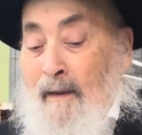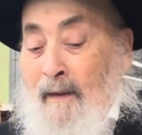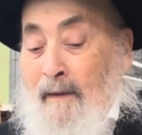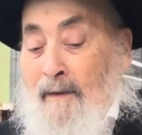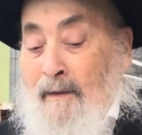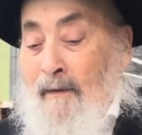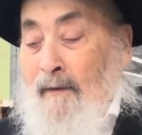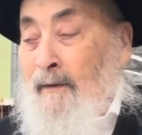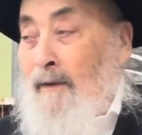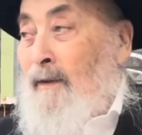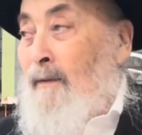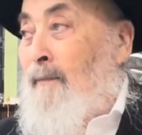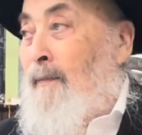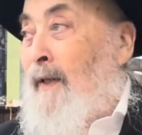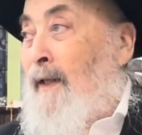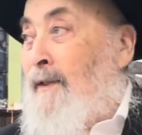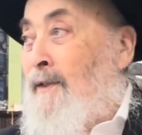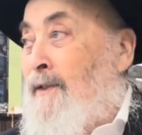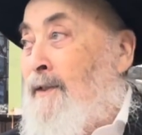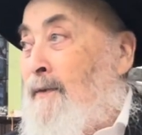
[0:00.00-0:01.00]
So you
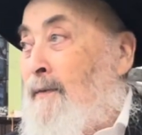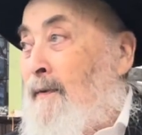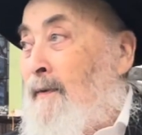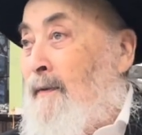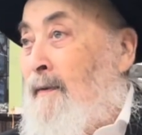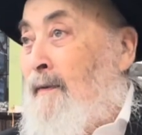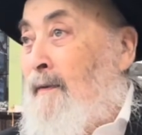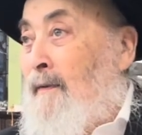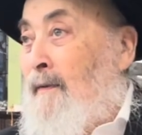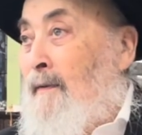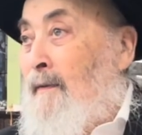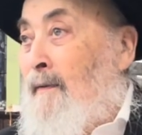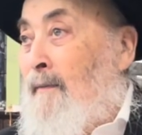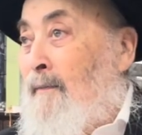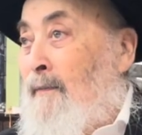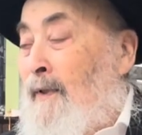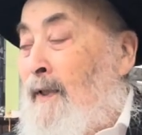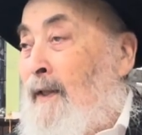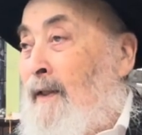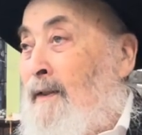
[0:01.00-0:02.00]
bench
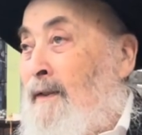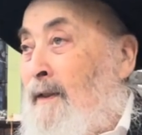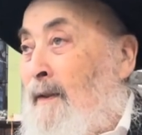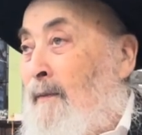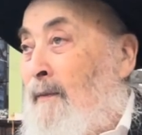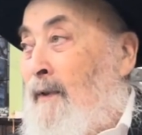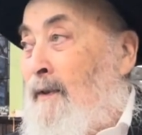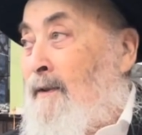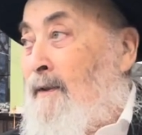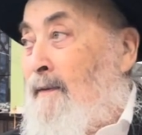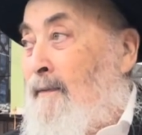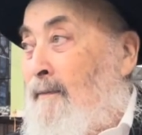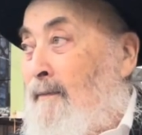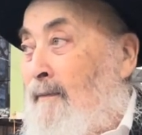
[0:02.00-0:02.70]
birchas hamazon.